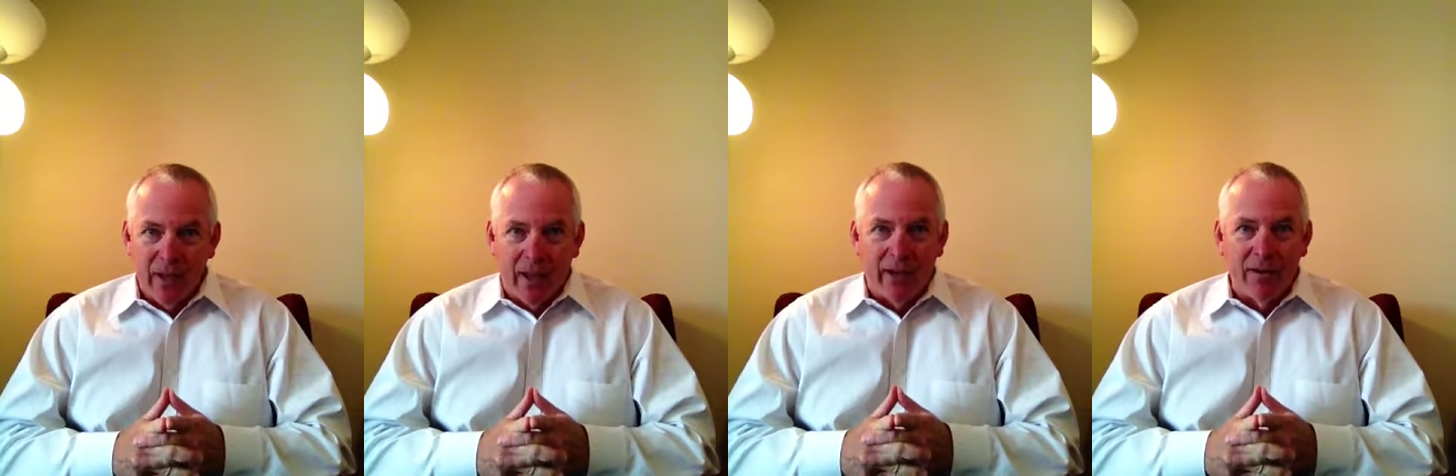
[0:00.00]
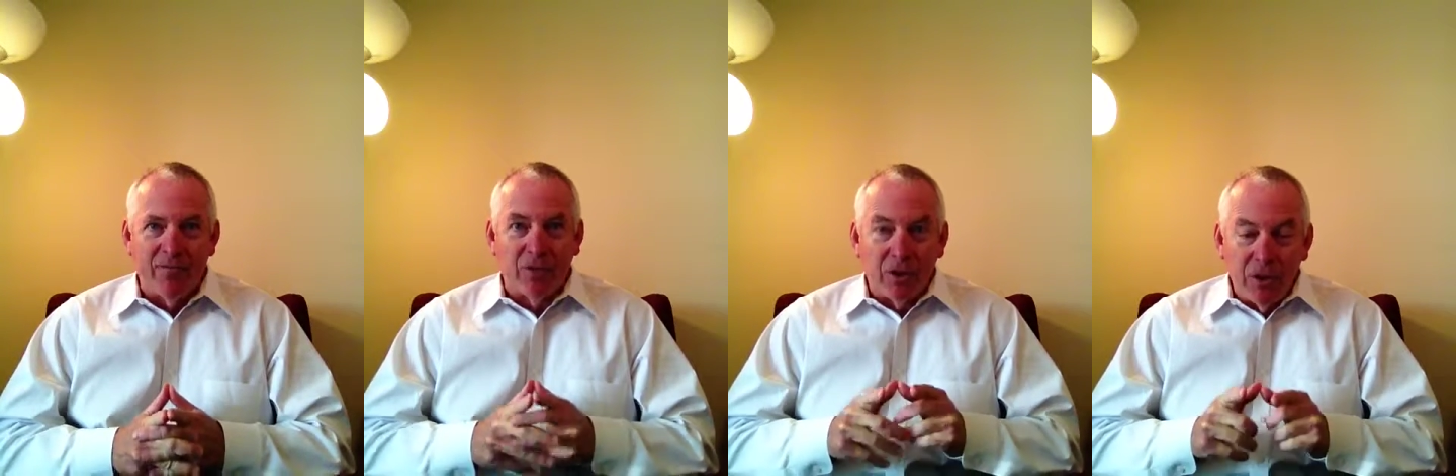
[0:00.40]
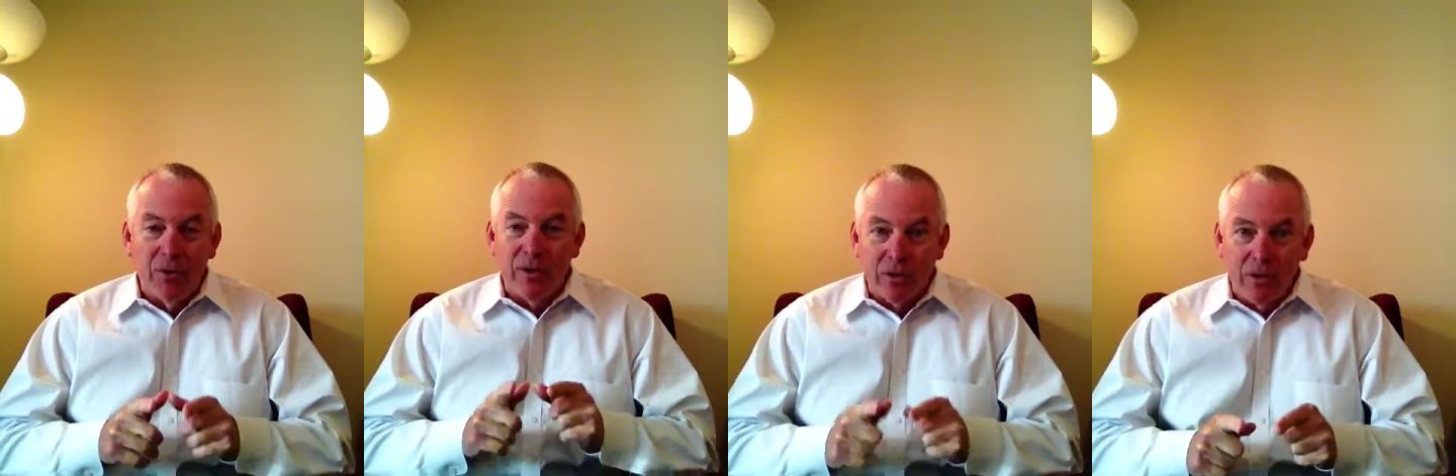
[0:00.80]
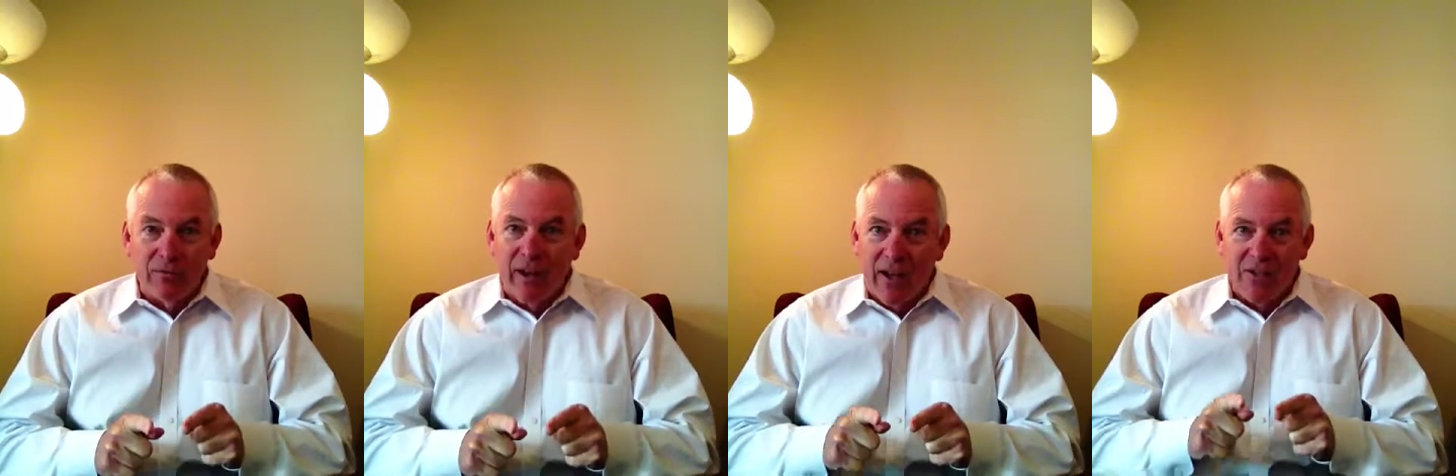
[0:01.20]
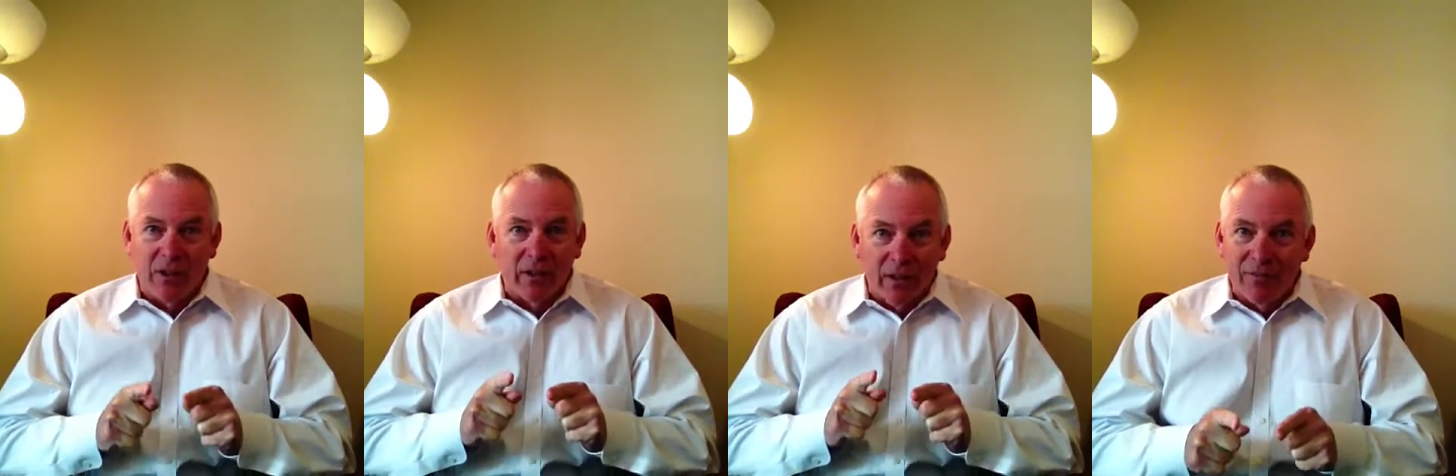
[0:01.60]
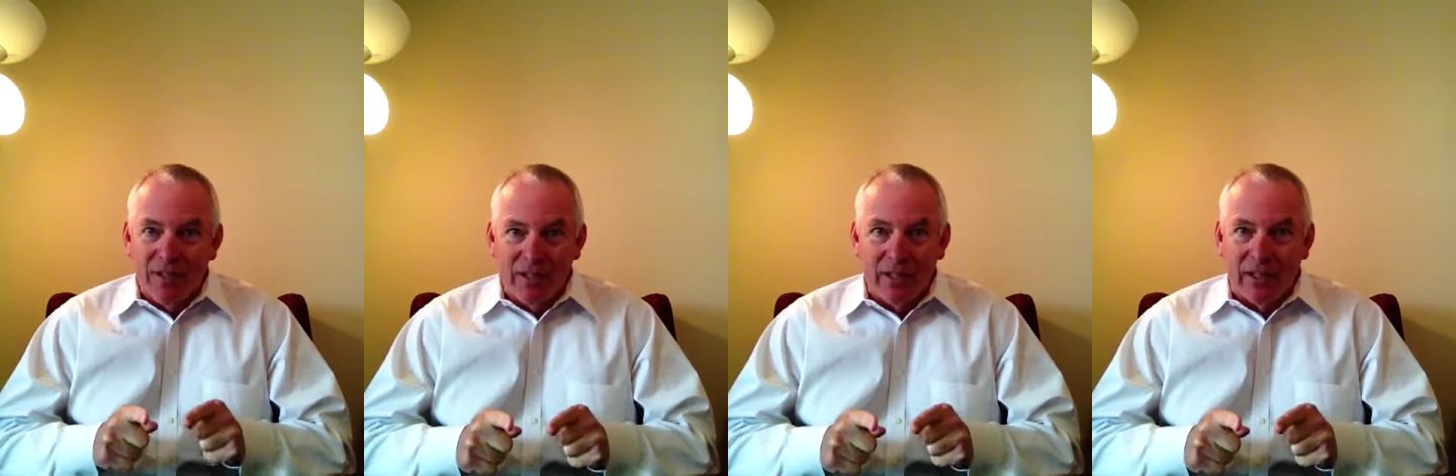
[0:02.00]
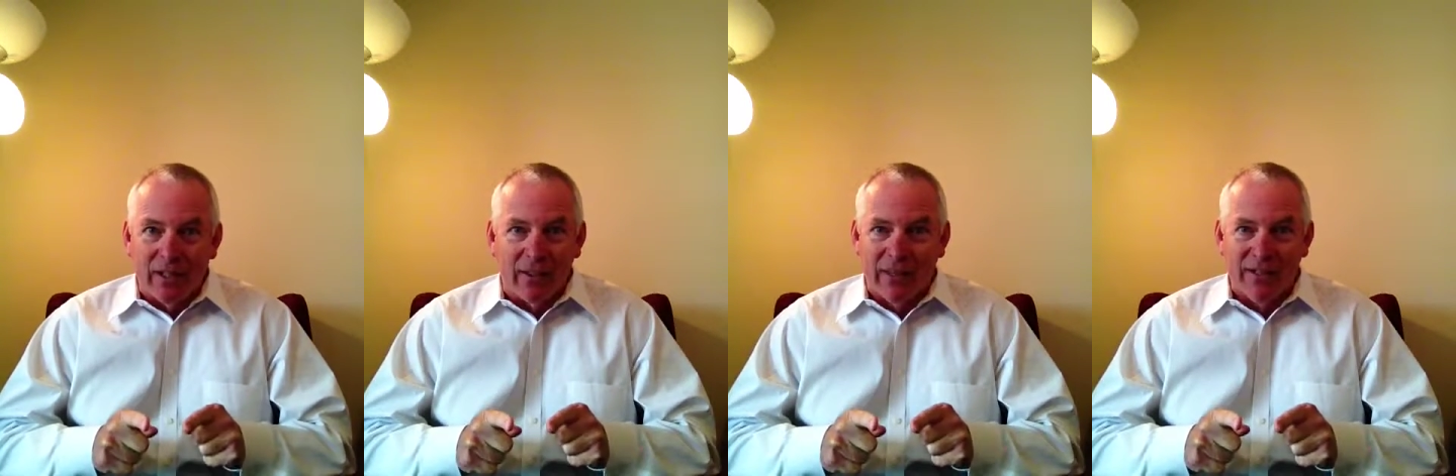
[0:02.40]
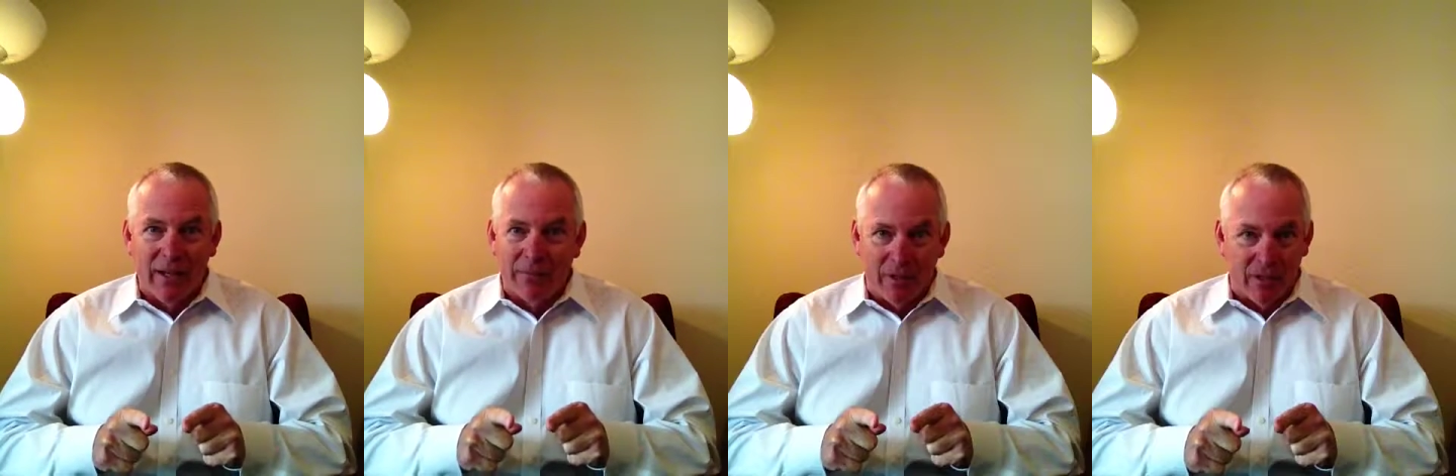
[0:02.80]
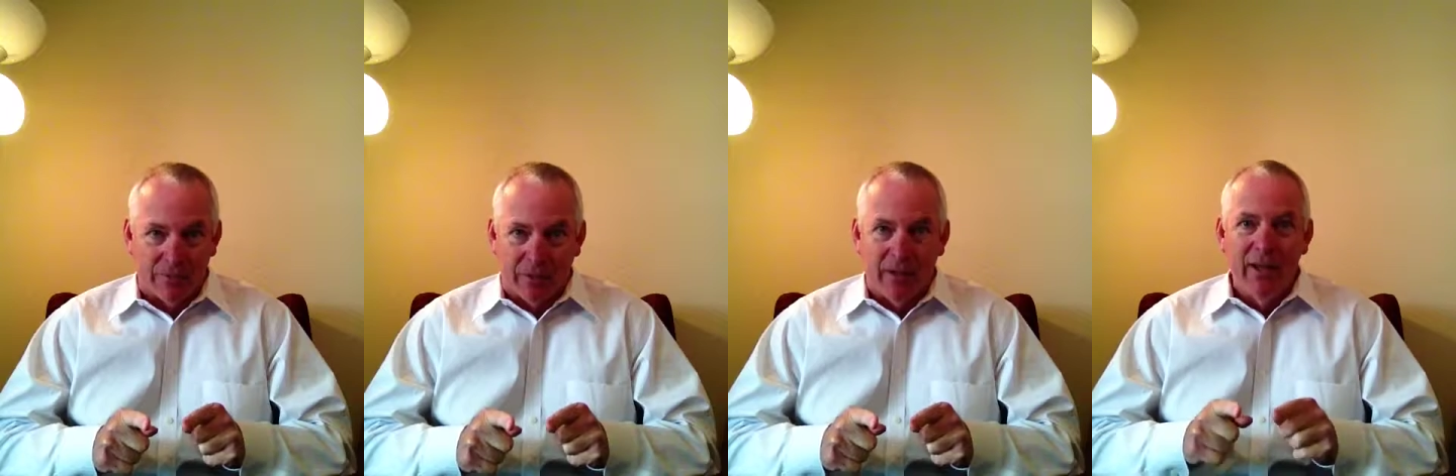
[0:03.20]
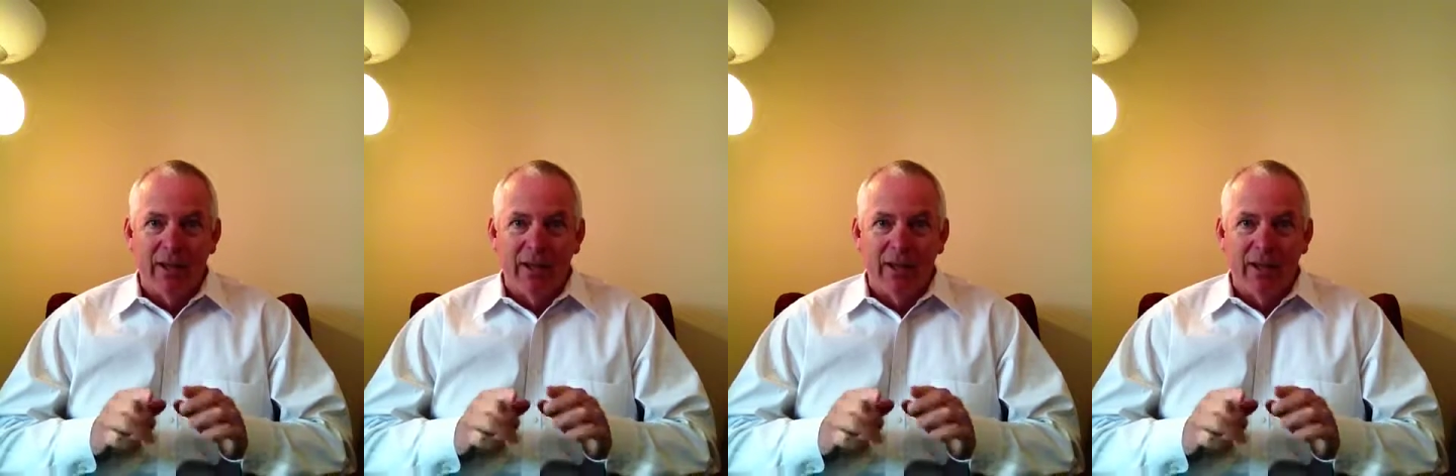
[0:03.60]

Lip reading: And for you as a new advisor, I'd love to see you get in that same discipline.